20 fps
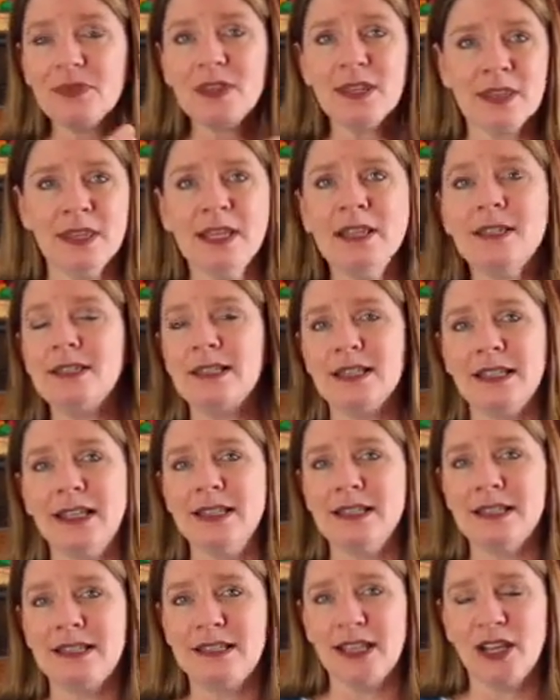things to
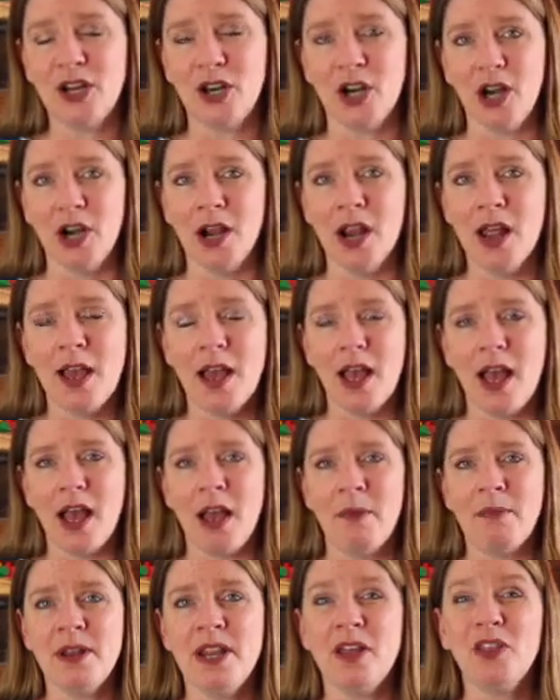consider.
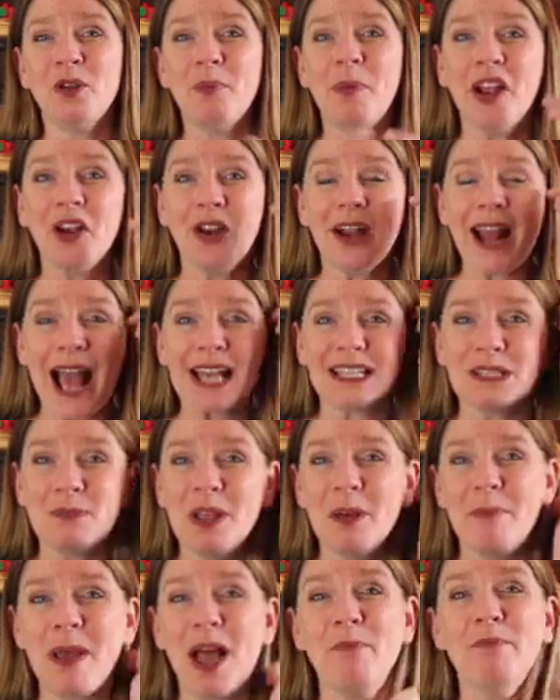Another parent asked
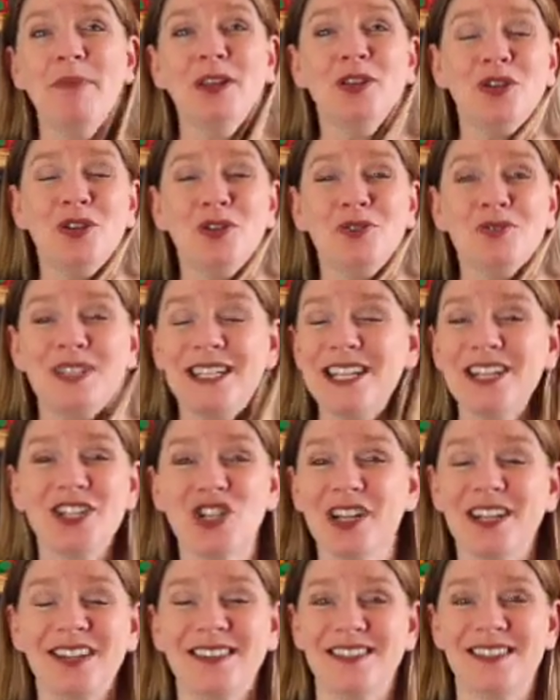me about Milieu
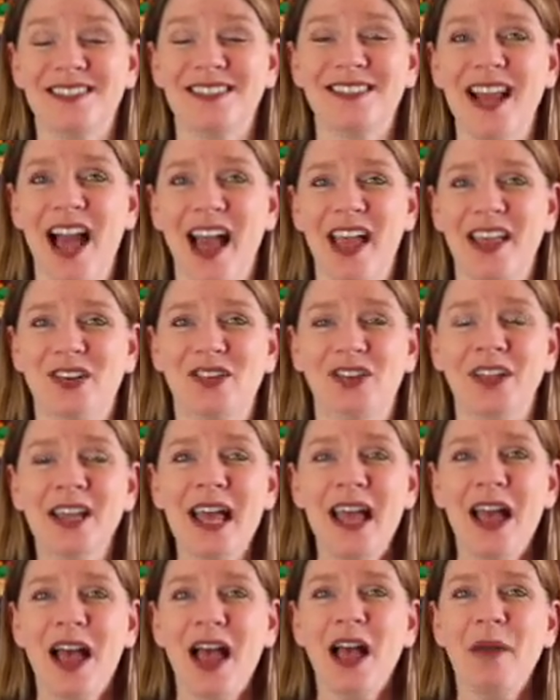teaching style.
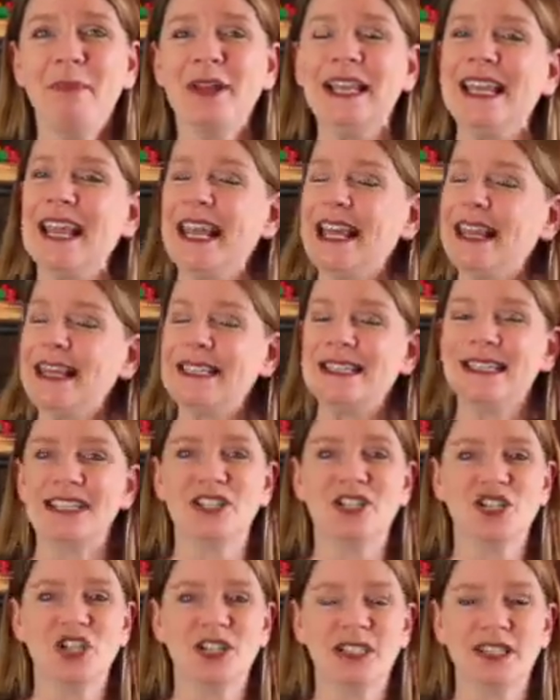And again, this
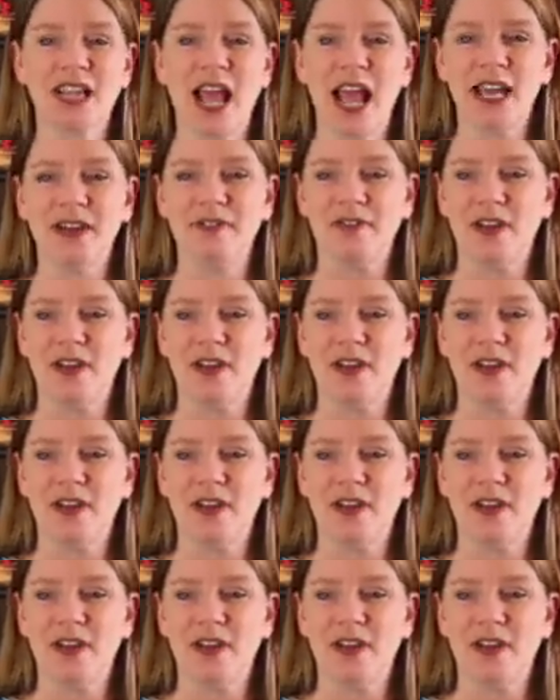is just kind of